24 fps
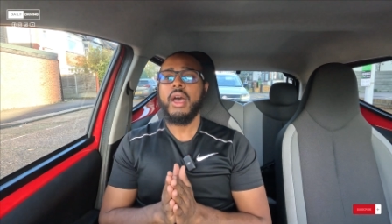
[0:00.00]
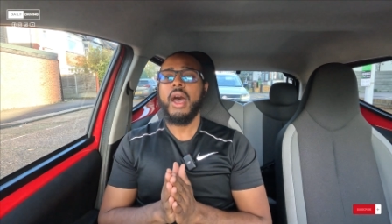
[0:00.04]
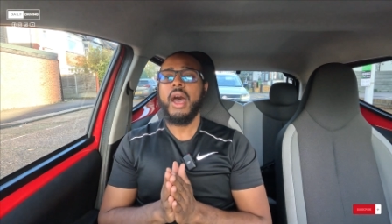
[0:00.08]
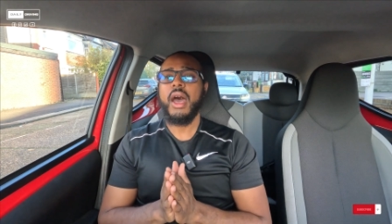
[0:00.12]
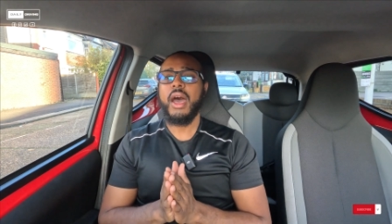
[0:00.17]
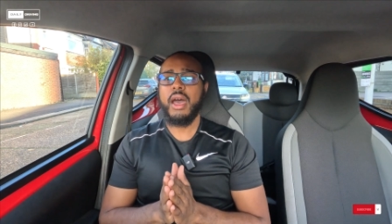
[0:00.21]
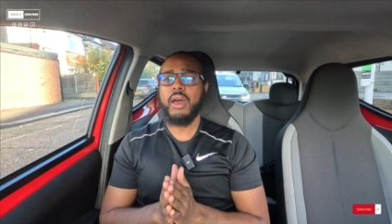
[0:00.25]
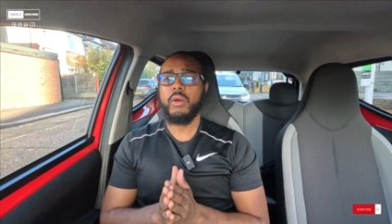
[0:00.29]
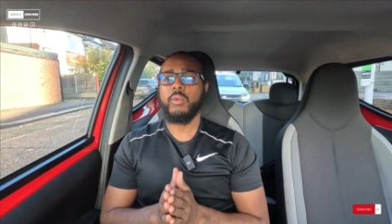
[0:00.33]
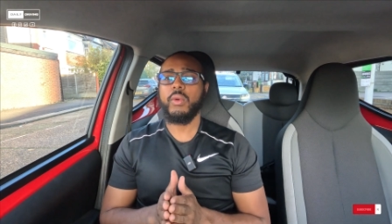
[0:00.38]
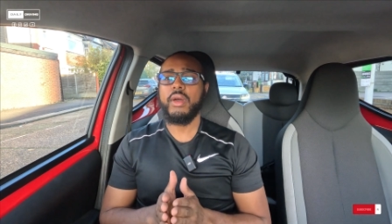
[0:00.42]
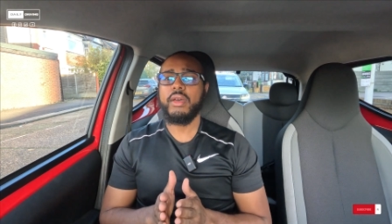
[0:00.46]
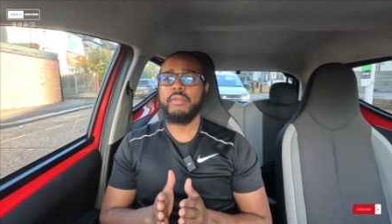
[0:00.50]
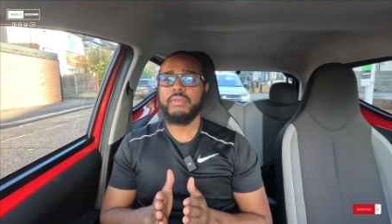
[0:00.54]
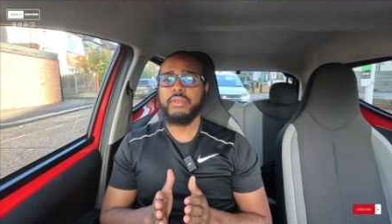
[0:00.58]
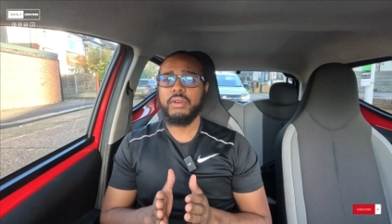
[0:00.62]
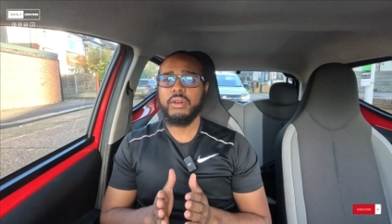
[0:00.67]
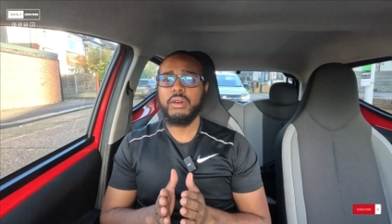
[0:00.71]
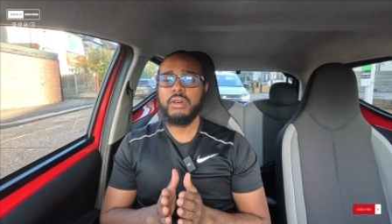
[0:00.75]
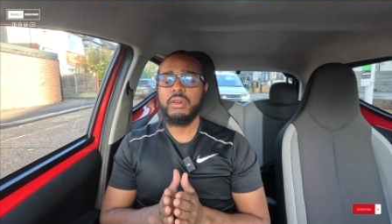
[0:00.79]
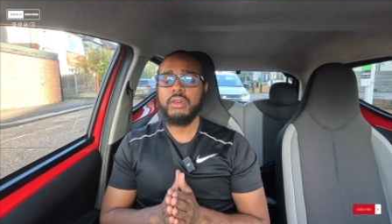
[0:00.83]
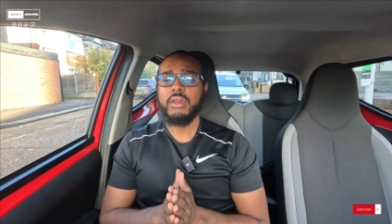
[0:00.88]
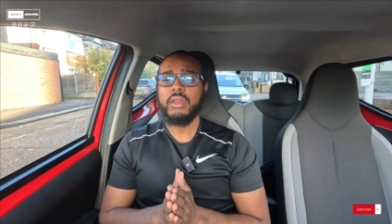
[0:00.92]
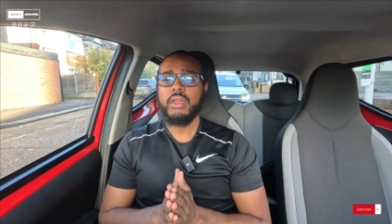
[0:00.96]

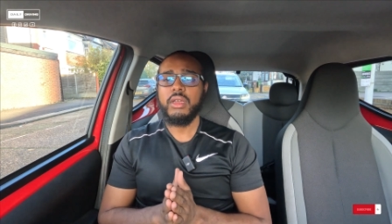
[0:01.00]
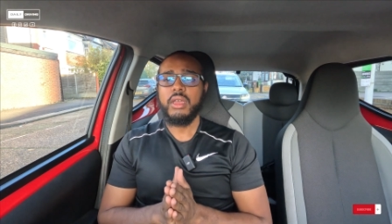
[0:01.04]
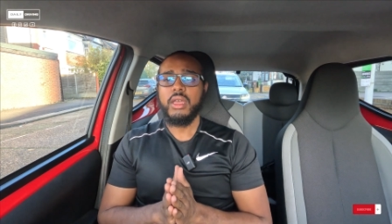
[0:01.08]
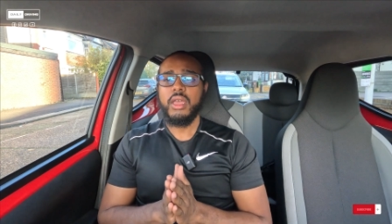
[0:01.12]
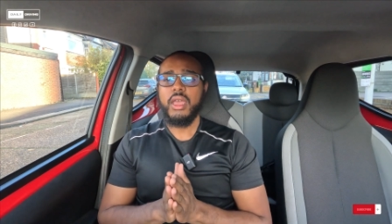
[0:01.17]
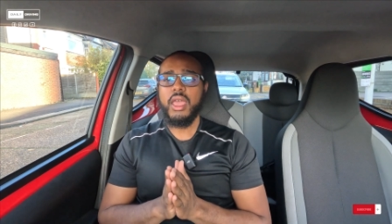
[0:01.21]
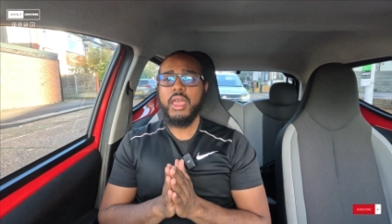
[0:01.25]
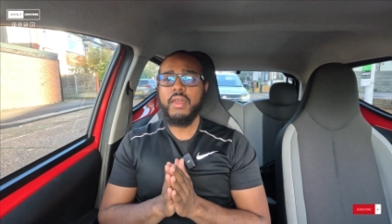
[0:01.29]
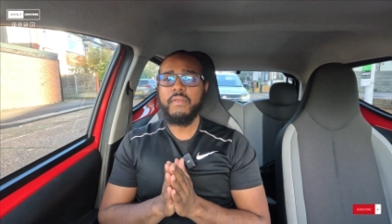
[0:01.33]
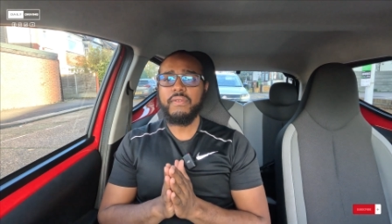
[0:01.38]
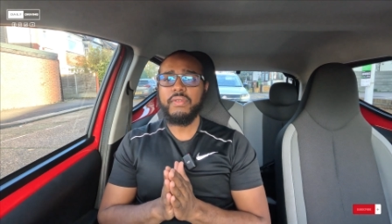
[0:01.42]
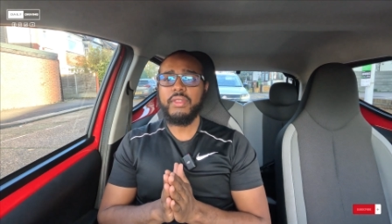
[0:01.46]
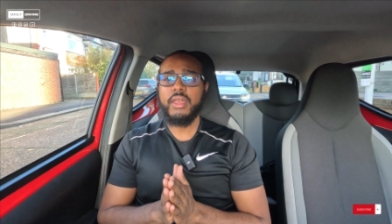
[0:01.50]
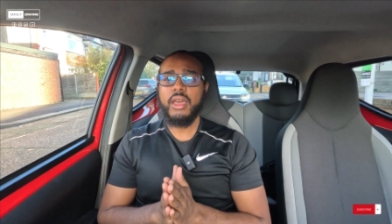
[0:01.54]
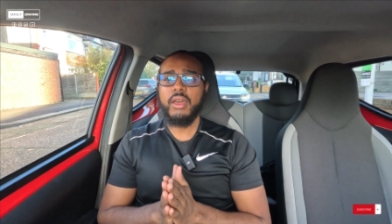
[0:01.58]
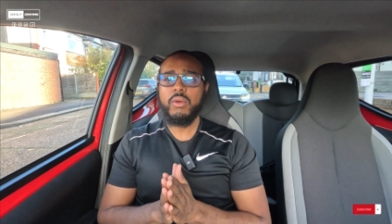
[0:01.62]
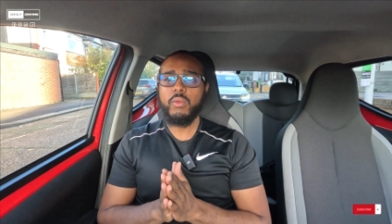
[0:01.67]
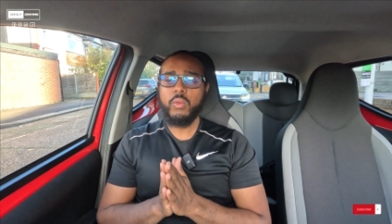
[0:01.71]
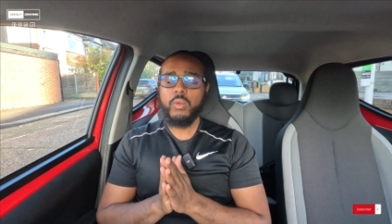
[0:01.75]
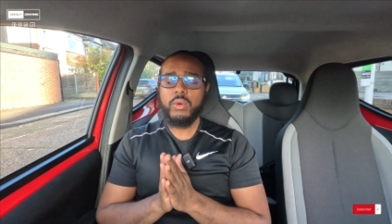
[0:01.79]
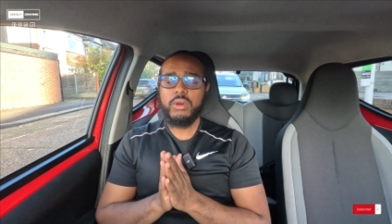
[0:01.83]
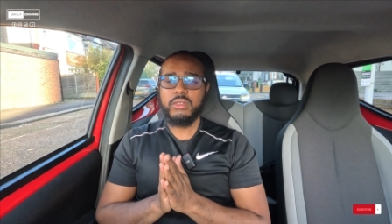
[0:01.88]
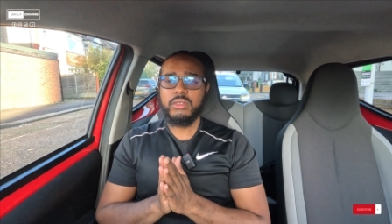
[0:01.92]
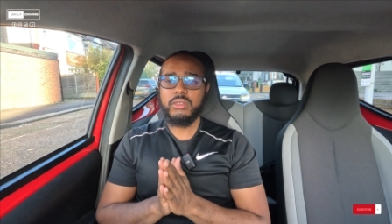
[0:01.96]
However, if there
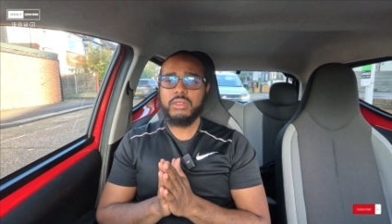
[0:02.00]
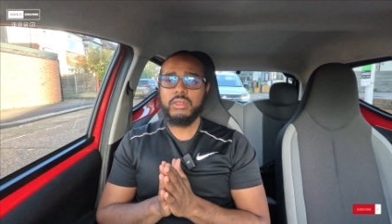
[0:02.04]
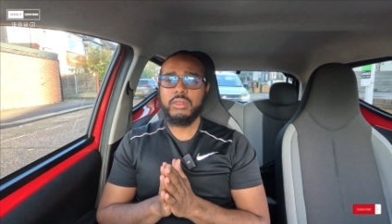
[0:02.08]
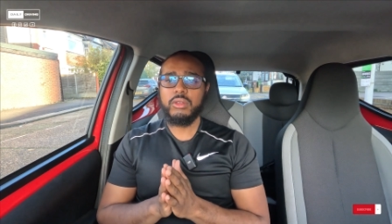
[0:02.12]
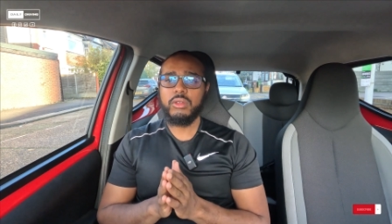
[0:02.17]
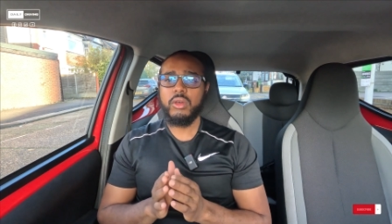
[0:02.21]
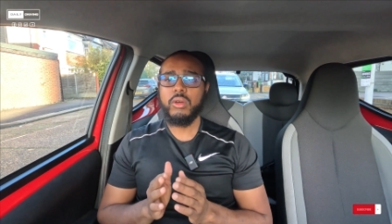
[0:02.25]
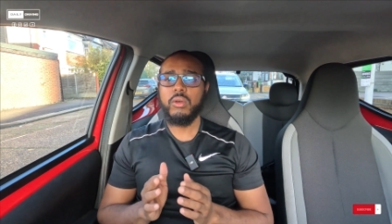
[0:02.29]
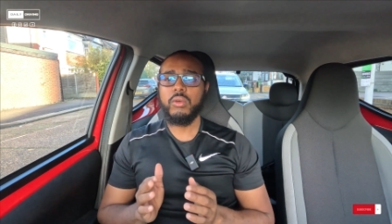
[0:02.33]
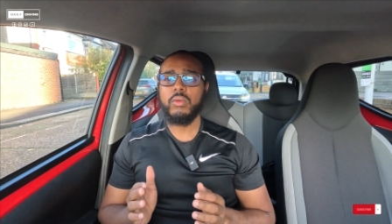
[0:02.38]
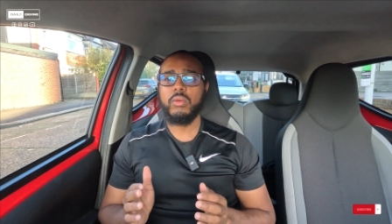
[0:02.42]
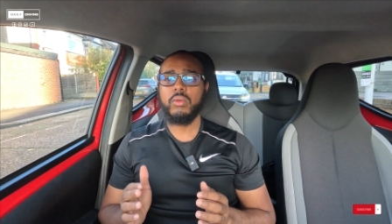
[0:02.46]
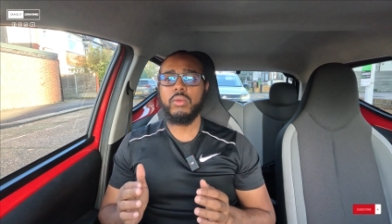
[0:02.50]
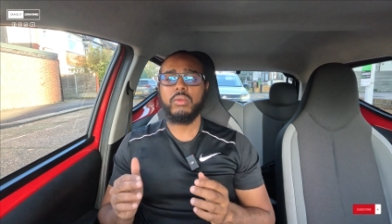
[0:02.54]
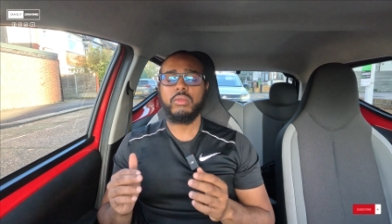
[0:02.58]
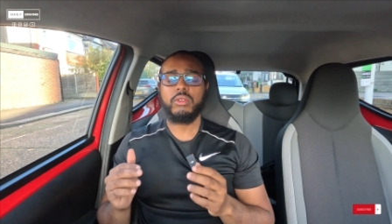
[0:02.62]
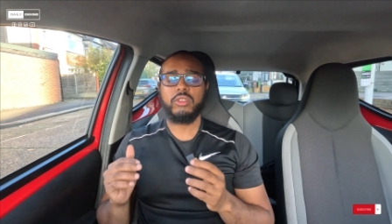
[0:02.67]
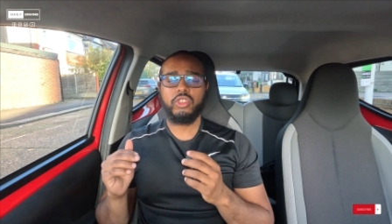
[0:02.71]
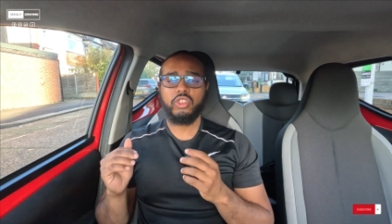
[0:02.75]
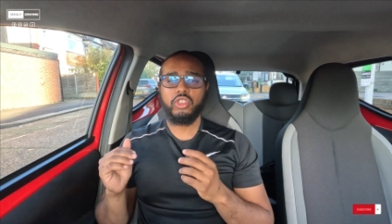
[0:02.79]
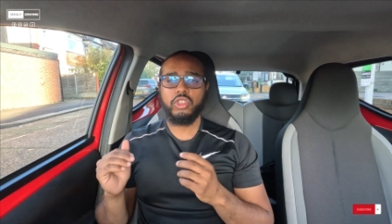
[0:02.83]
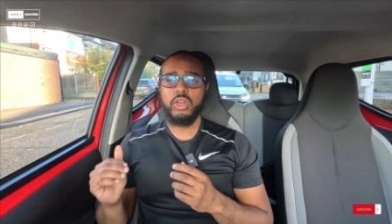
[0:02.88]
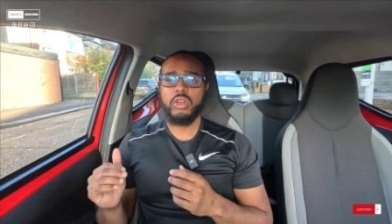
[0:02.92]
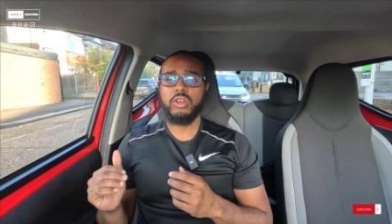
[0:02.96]
was no
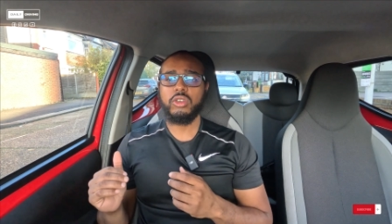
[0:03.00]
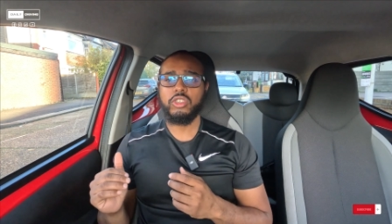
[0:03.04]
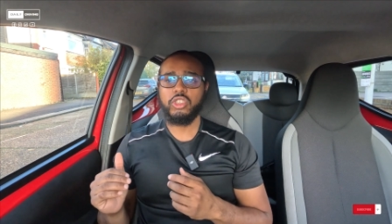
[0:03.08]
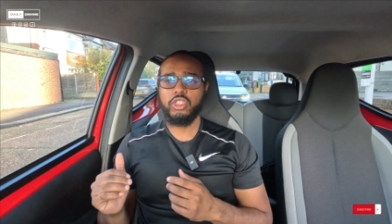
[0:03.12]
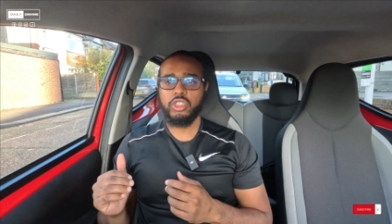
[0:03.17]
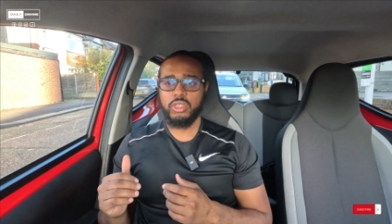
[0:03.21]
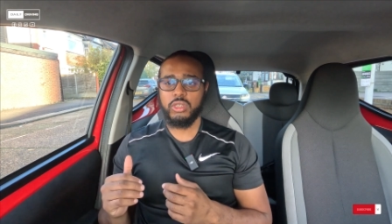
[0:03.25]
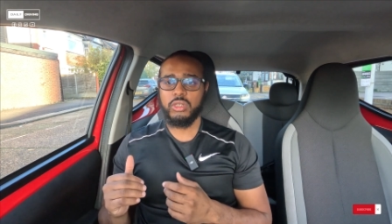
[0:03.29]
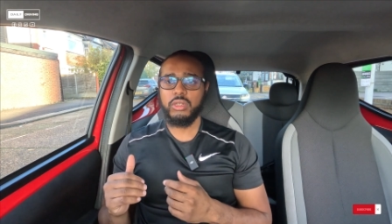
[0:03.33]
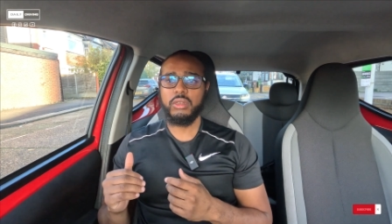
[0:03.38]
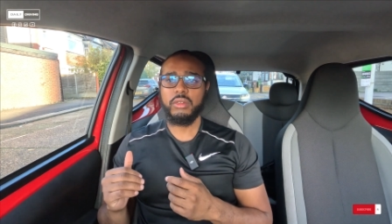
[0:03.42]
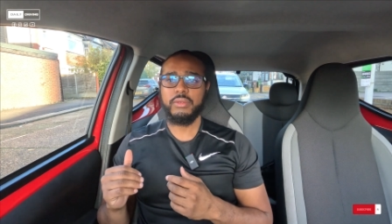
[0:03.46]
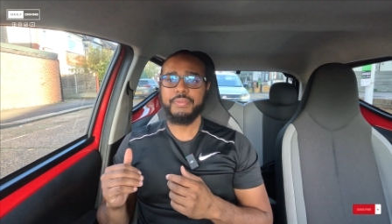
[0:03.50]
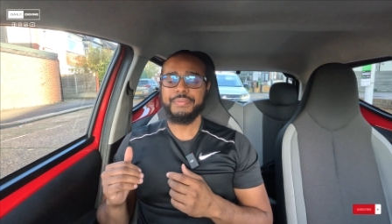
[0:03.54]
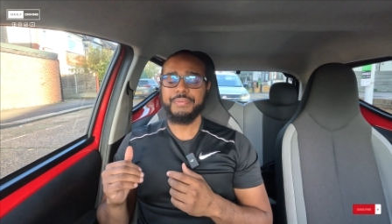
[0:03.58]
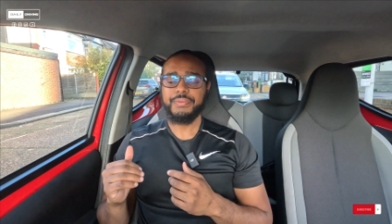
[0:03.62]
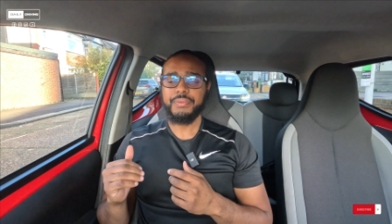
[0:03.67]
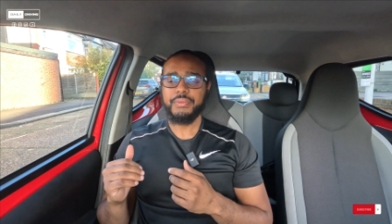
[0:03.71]
junction